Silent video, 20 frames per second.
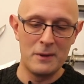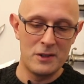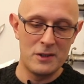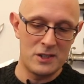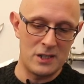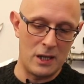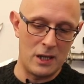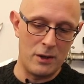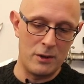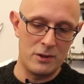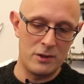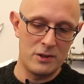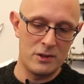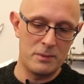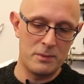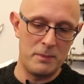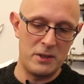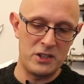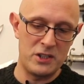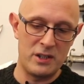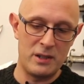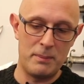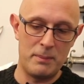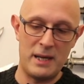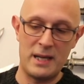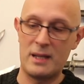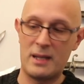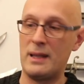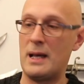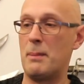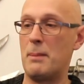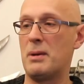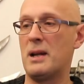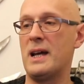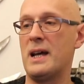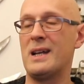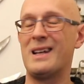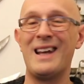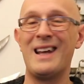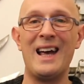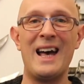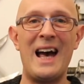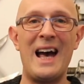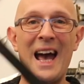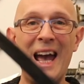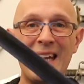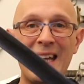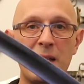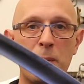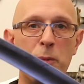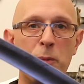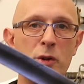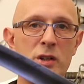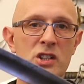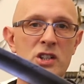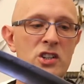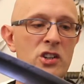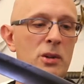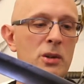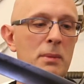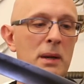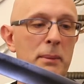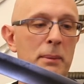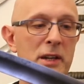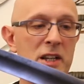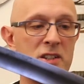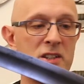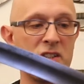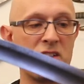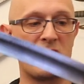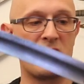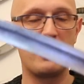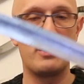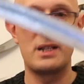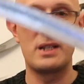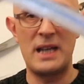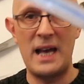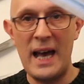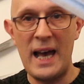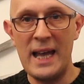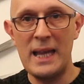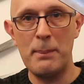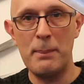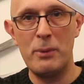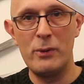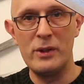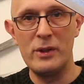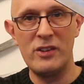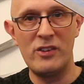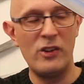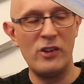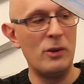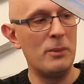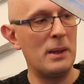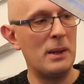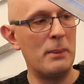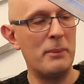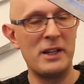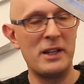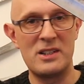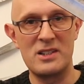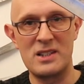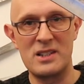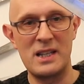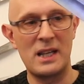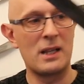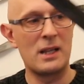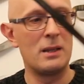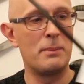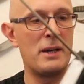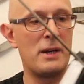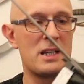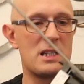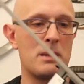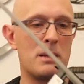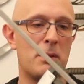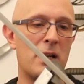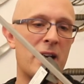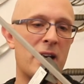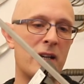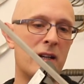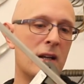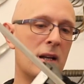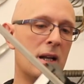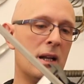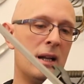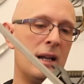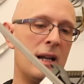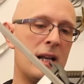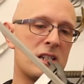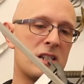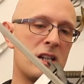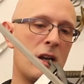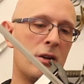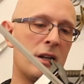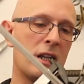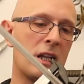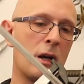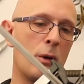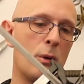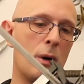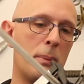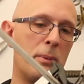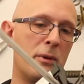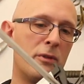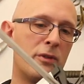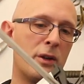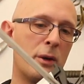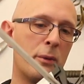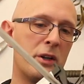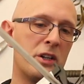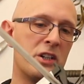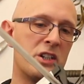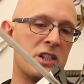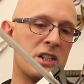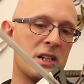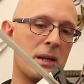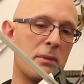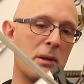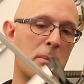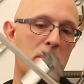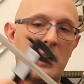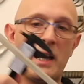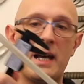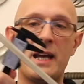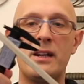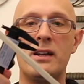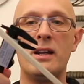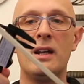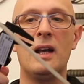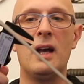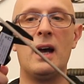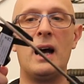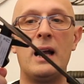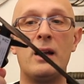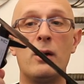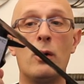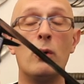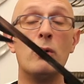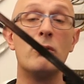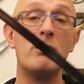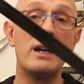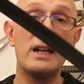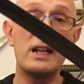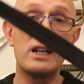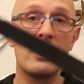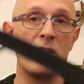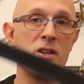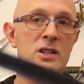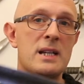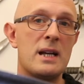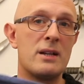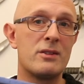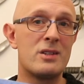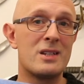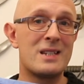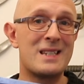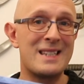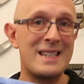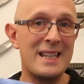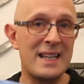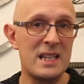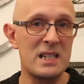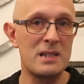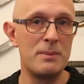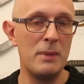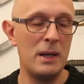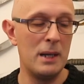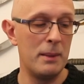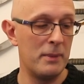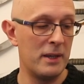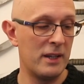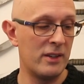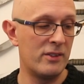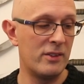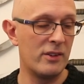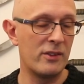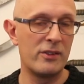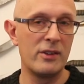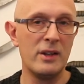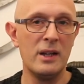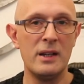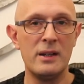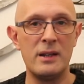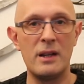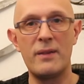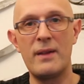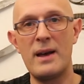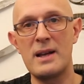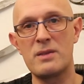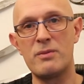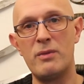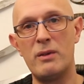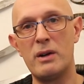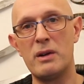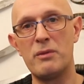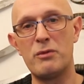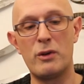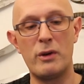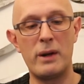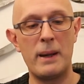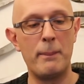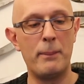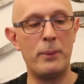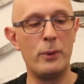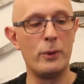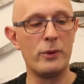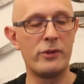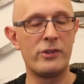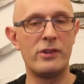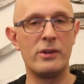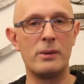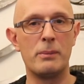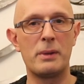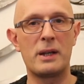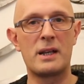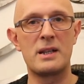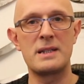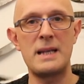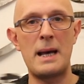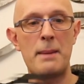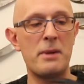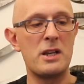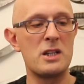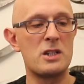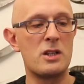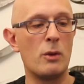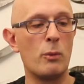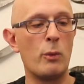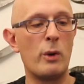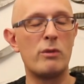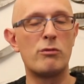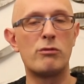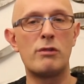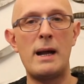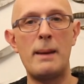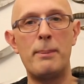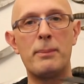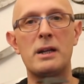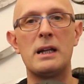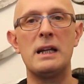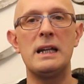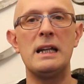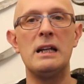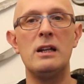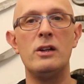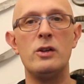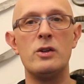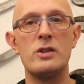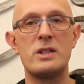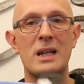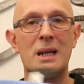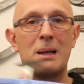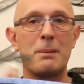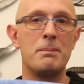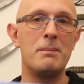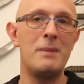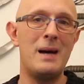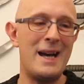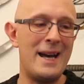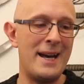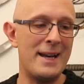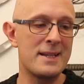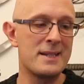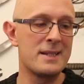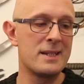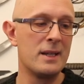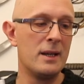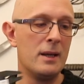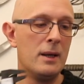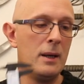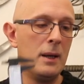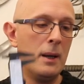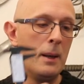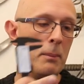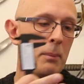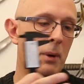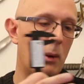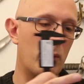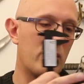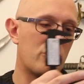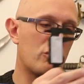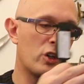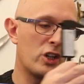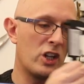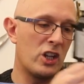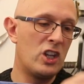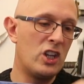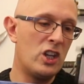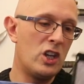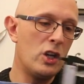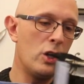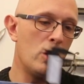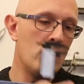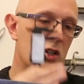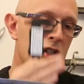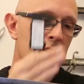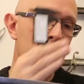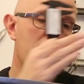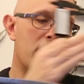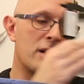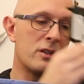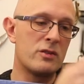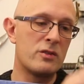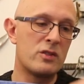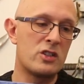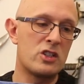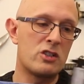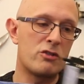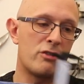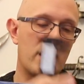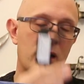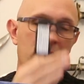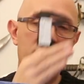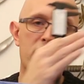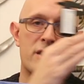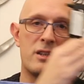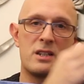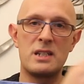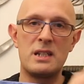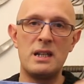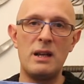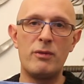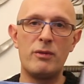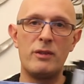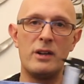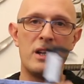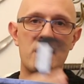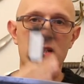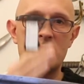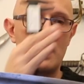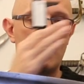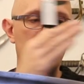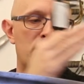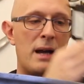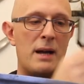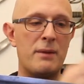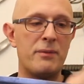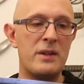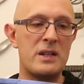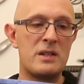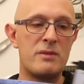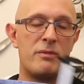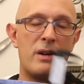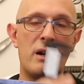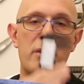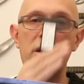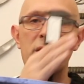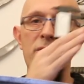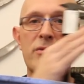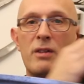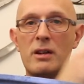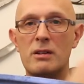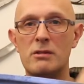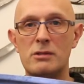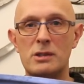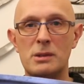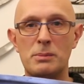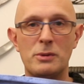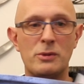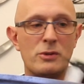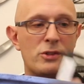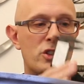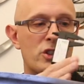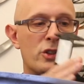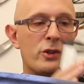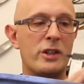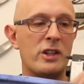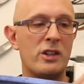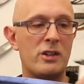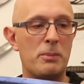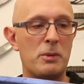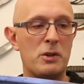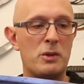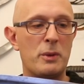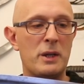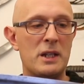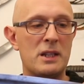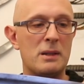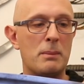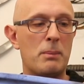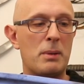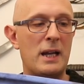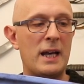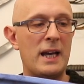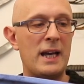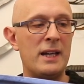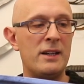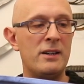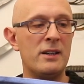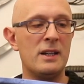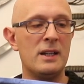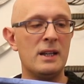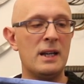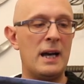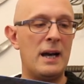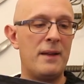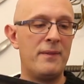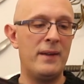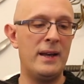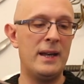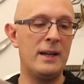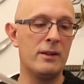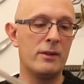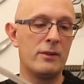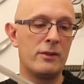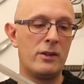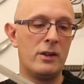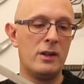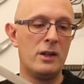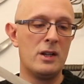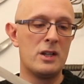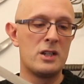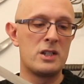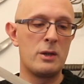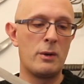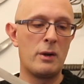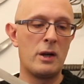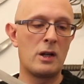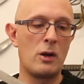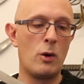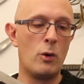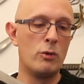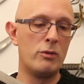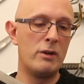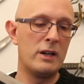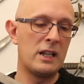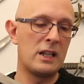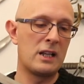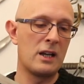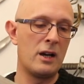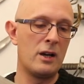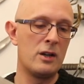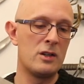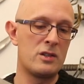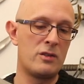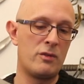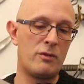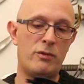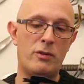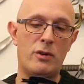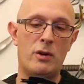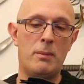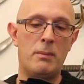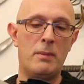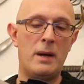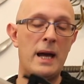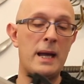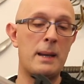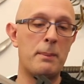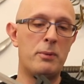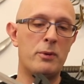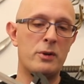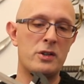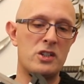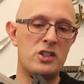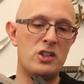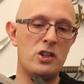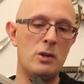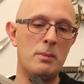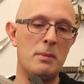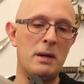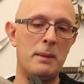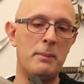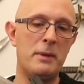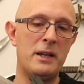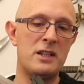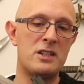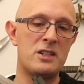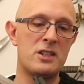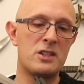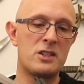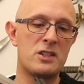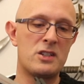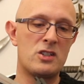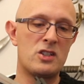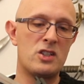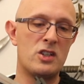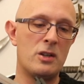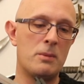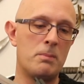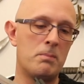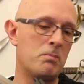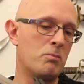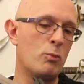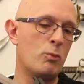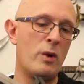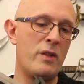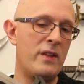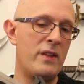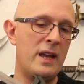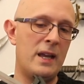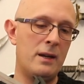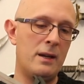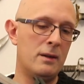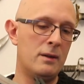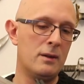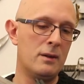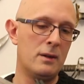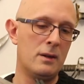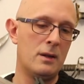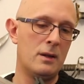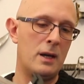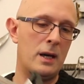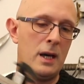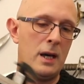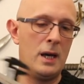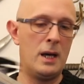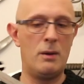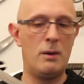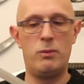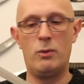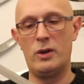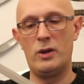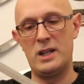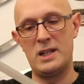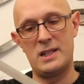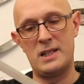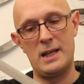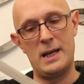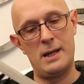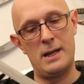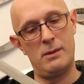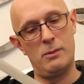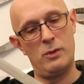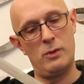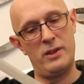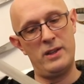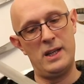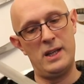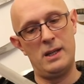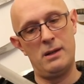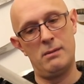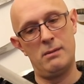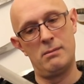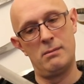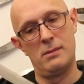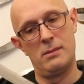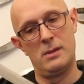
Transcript: So let's measure the back of that blade. 8.2 millimeters. So it's 8.2 millimeters thick at the base of the blade. Let's only go up a few inches up the blade, and it already goes down to 6 millimeters. Now that's very, very important, because that means that we're rapidly losing mass, but we've got a huge amount of strength and stiffness around this very vulnerable joint between the blade and the hilt. So it already goes from 8.2 millimeters to within, what is that? Within